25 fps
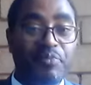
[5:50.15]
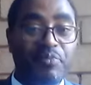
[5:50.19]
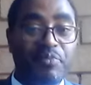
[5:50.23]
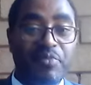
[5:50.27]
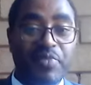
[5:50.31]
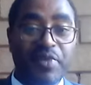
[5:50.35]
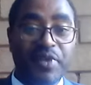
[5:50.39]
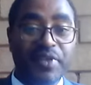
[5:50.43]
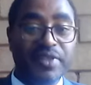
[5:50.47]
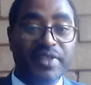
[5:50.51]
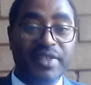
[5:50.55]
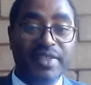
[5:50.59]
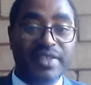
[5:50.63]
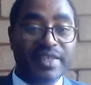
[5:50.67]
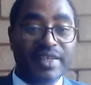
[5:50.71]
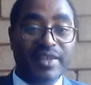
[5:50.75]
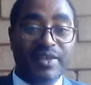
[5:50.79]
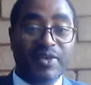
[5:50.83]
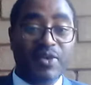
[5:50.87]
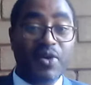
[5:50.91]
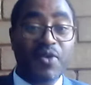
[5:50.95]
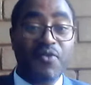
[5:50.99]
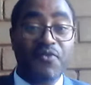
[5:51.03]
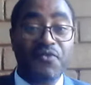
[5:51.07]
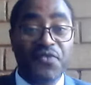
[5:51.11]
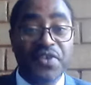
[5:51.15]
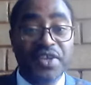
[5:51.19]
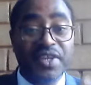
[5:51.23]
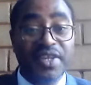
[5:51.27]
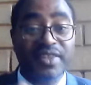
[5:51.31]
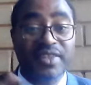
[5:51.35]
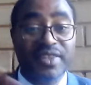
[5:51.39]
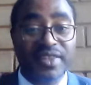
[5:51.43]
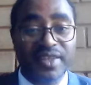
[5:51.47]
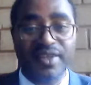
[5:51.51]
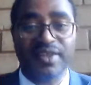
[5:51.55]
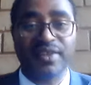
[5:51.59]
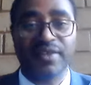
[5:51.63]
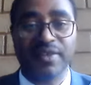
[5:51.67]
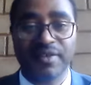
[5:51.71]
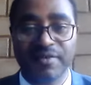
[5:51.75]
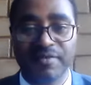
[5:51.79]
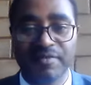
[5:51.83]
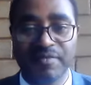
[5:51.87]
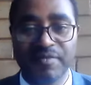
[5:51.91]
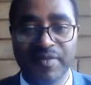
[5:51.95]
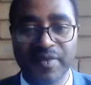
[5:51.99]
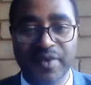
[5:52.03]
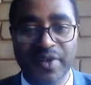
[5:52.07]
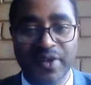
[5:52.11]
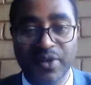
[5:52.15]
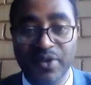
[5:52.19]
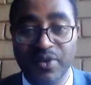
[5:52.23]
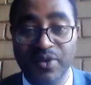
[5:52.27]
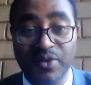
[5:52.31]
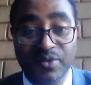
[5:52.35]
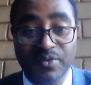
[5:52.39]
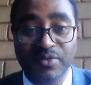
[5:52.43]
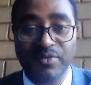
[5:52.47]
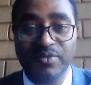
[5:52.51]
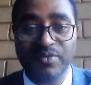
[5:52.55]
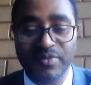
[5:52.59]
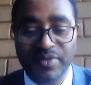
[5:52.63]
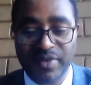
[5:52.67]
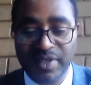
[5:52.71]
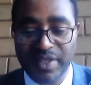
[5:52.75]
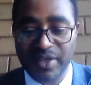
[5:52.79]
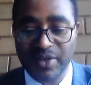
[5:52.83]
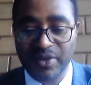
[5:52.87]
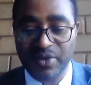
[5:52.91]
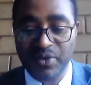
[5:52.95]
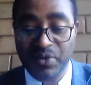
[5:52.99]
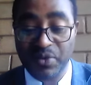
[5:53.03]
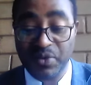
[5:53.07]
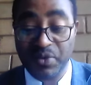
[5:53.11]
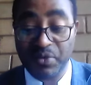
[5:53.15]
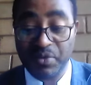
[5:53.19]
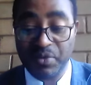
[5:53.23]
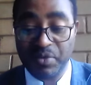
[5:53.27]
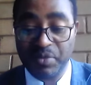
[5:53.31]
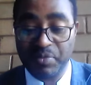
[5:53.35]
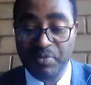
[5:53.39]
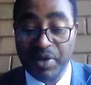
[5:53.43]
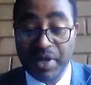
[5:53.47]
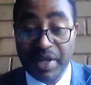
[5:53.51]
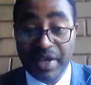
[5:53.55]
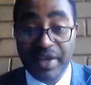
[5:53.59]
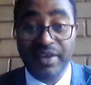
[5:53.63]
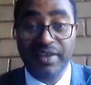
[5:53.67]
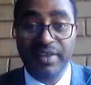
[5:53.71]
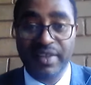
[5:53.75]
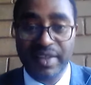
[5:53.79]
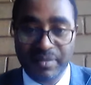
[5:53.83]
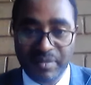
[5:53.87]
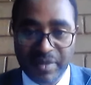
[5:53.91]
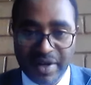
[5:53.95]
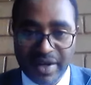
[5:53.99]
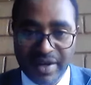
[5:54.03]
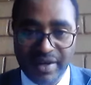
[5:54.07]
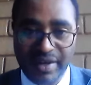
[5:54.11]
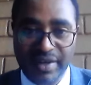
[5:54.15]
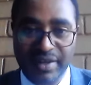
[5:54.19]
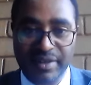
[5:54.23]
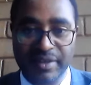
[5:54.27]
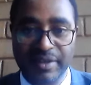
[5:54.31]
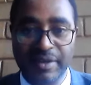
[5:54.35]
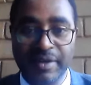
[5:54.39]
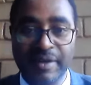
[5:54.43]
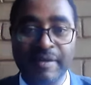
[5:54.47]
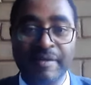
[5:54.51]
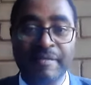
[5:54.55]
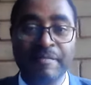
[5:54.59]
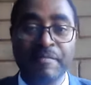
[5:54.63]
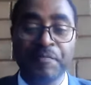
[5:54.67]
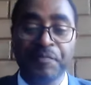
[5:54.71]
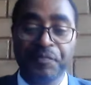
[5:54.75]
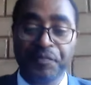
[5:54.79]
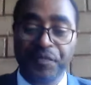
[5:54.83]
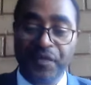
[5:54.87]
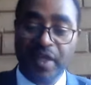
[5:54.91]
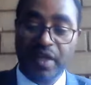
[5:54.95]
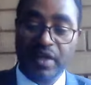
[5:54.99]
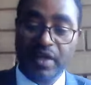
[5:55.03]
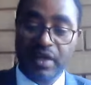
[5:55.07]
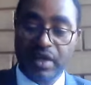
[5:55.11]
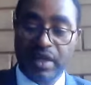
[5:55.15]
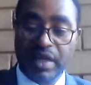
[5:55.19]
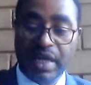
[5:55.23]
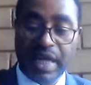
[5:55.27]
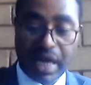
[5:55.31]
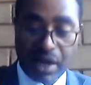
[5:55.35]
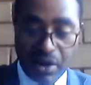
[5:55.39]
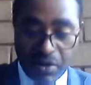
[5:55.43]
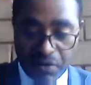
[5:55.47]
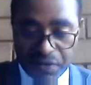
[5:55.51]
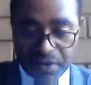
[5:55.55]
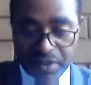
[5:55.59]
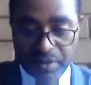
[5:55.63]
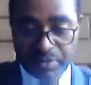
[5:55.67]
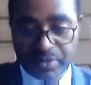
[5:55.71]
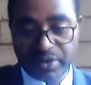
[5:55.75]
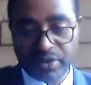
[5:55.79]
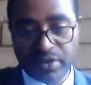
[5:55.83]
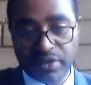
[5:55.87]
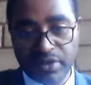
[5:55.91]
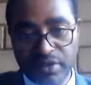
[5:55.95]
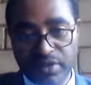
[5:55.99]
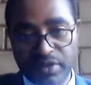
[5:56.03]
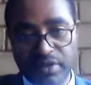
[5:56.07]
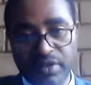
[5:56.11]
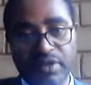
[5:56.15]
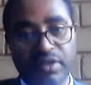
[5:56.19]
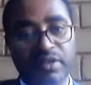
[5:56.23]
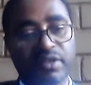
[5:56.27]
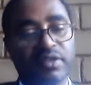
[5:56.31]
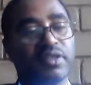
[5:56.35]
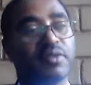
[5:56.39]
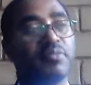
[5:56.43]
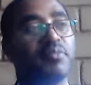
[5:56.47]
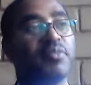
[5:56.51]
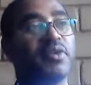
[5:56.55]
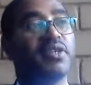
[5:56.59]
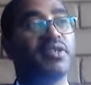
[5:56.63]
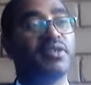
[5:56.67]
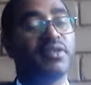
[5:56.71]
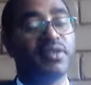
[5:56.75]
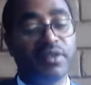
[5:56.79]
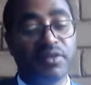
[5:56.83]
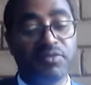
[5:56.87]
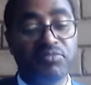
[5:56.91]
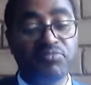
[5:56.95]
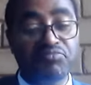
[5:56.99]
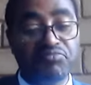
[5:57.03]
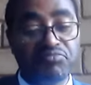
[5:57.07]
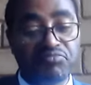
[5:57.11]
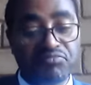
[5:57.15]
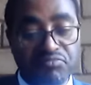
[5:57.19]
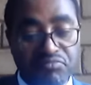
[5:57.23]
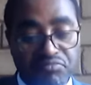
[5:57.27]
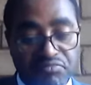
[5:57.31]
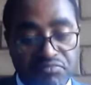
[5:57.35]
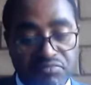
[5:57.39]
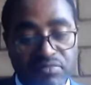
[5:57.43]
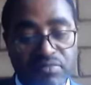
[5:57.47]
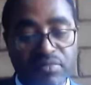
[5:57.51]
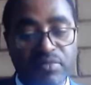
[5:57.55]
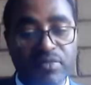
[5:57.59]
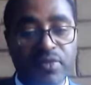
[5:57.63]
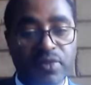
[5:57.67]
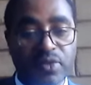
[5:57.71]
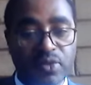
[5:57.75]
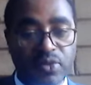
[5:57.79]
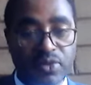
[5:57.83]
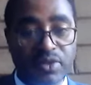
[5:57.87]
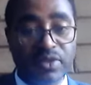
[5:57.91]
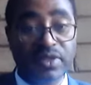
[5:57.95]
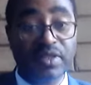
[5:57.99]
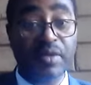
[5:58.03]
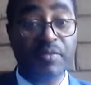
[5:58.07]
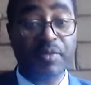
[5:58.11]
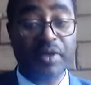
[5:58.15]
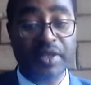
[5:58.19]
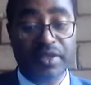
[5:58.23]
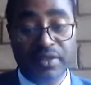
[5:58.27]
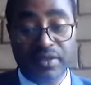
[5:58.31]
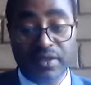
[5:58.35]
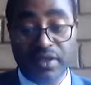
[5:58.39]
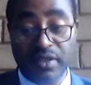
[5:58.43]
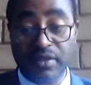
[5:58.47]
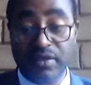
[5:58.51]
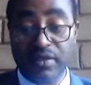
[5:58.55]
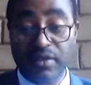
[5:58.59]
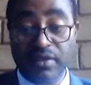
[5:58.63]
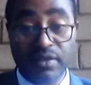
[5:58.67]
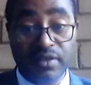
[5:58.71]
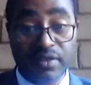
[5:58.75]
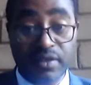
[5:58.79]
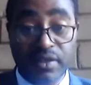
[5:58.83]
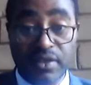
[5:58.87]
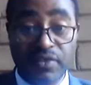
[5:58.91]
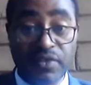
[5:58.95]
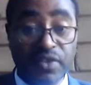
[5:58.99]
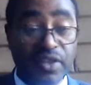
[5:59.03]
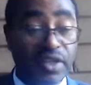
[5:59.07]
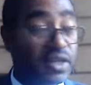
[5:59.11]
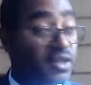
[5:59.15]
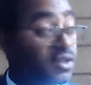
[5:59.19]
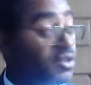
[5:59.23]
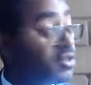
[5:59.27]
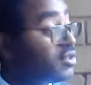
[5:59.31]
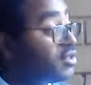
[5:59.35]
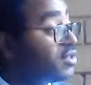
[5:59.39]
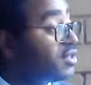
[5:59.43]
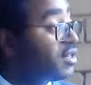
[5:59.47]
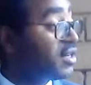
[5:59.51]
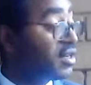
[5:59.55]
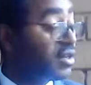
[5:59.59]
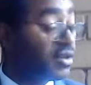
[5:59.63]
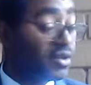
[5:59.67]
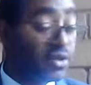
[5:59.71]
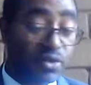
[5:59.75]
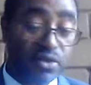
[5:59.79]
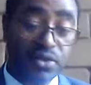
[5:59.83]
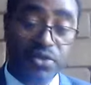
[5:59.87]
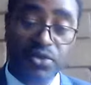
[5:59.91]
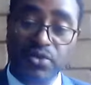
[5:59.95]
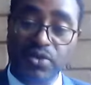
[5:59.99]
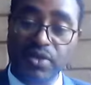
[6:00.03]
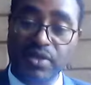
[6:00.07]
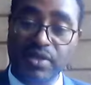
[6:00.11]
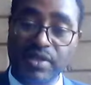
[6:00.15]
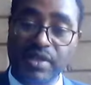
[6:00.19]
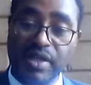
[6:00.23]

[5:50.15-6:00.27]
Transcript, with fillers: business and confidently you know you know play in the market you know, lack of substitutability to some extent if there are no insurance